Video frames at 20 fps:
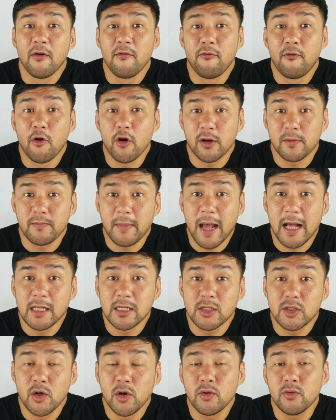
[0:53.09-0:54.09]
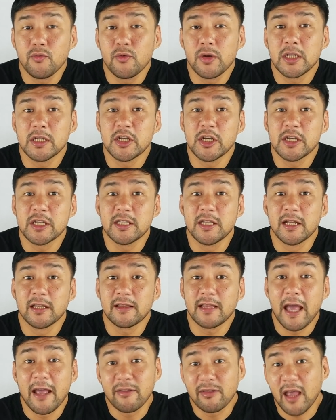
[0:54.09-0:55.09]
fourth milestone, which is the
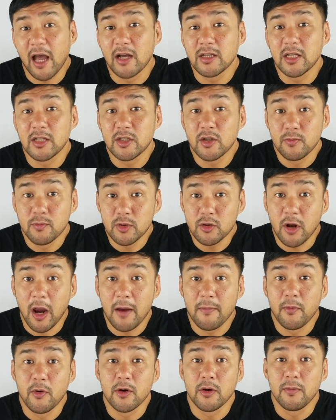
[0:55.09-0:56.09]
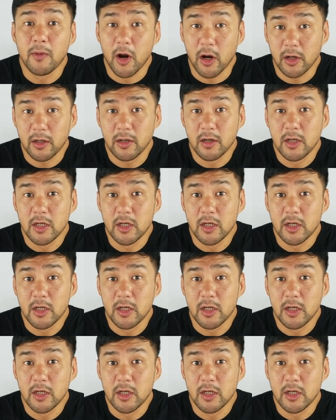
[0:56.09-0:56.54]
ten thousand subscriber mark.